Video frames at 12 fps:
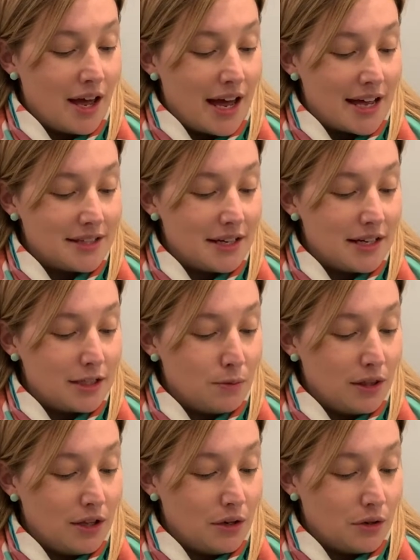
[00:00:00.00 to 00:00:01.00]
As it is
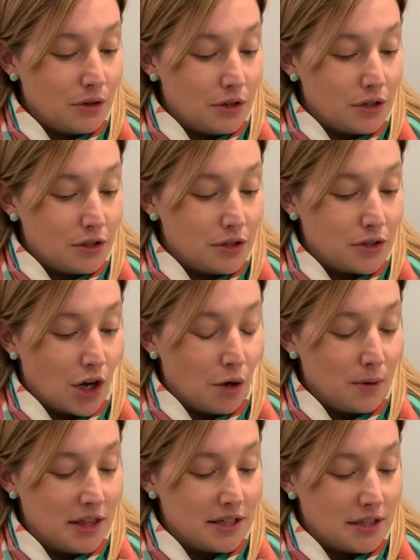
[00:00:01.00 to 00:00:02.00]
with the good, so
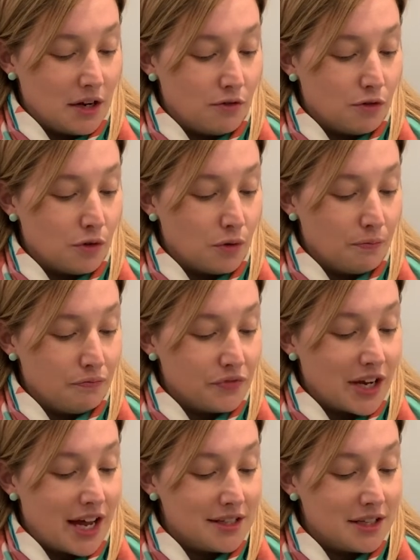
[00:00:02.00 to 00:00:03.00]
with the sinful.
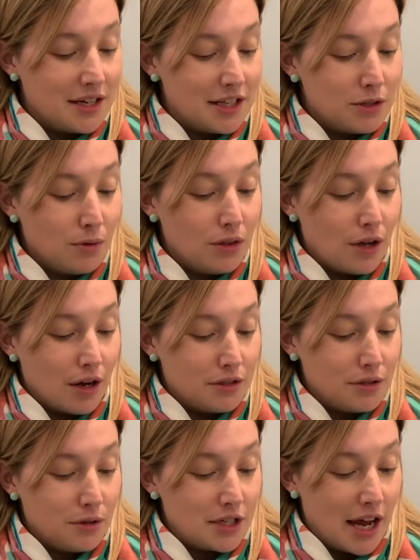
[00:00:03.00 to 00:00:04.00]
As it is with
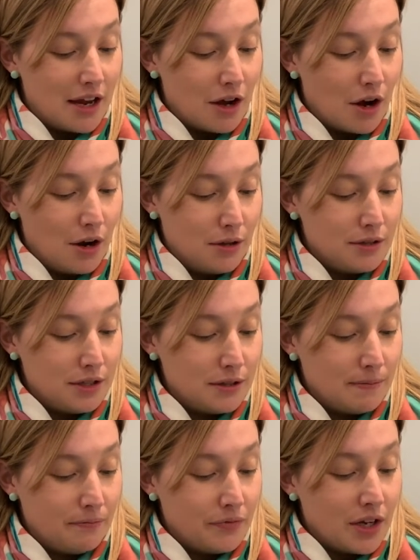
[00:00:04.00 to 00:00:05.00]
those who take
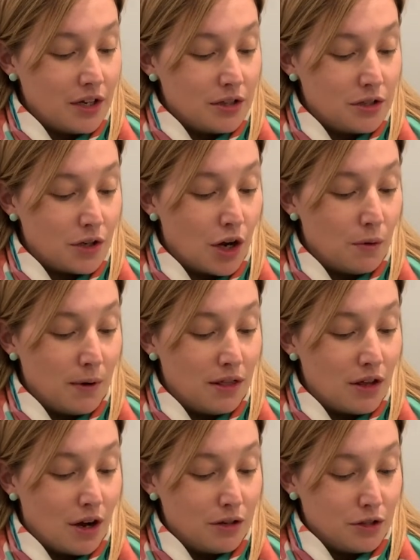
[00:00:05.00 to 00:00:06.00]
oaths, so with
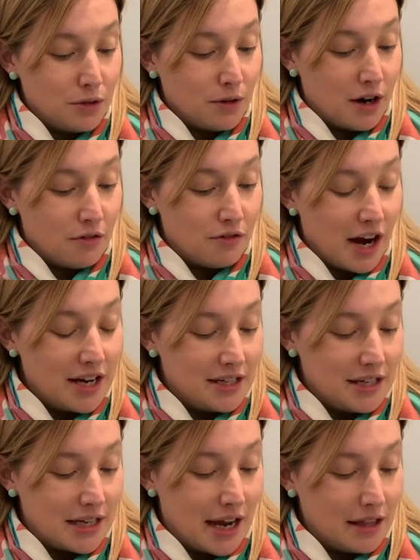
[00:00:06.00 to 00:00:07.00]
those who are afraid
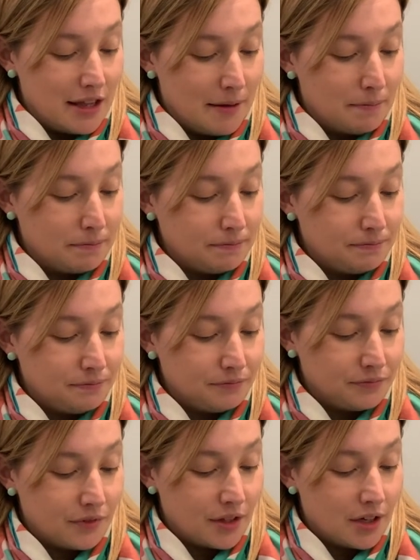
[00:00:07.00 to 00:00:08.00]
to take them.
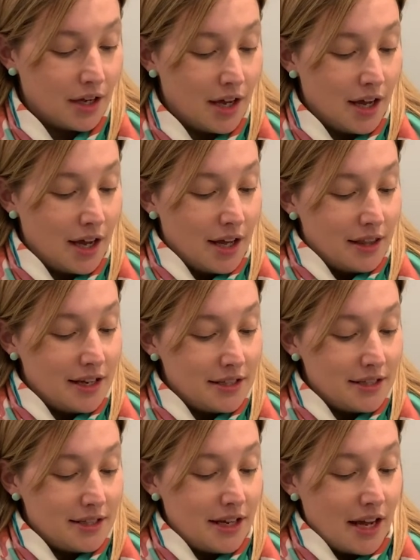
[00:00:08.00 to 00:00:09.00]

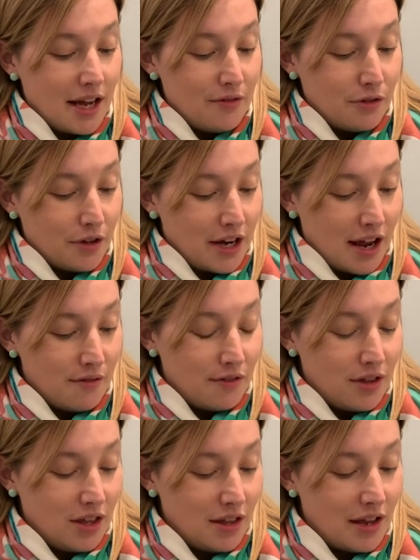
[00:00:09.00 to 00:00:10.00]
This is the evil in
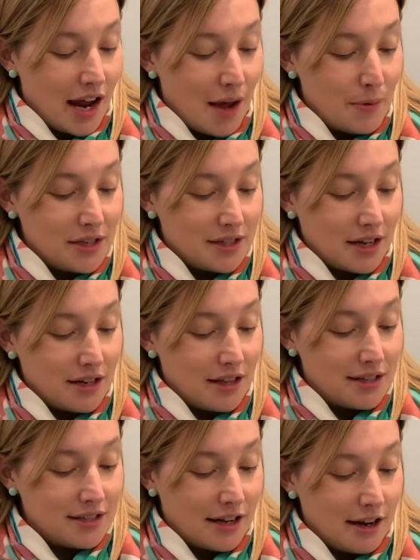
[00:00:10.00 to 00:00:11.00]
everything that happens under
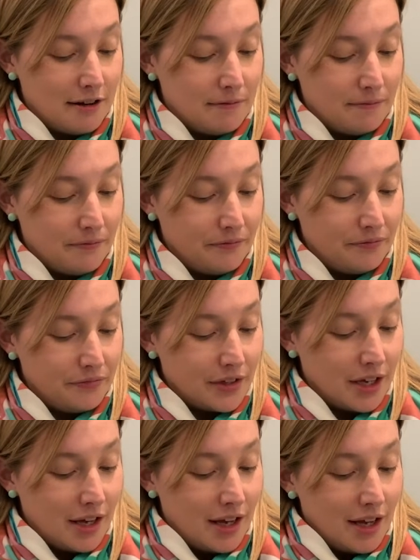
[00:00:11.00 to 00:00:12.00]
the sun.
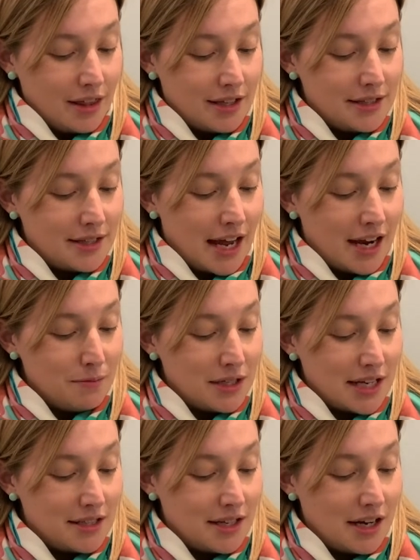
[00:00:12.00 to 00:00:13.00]
The same
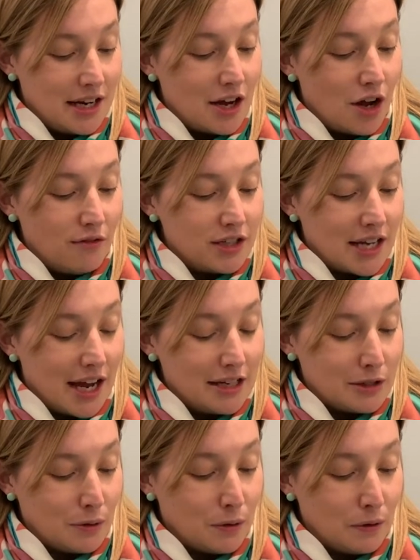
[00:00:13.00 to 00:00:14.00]
destiny
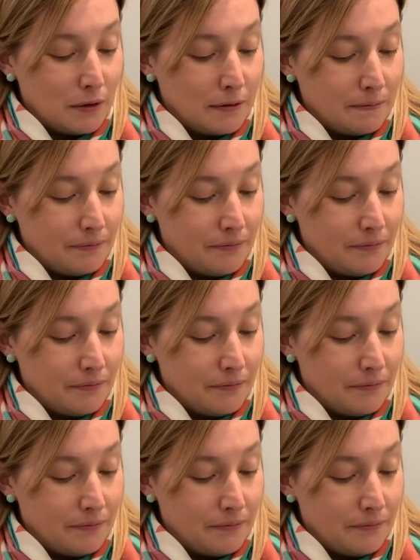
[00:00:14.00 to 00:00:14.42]
overtakes all.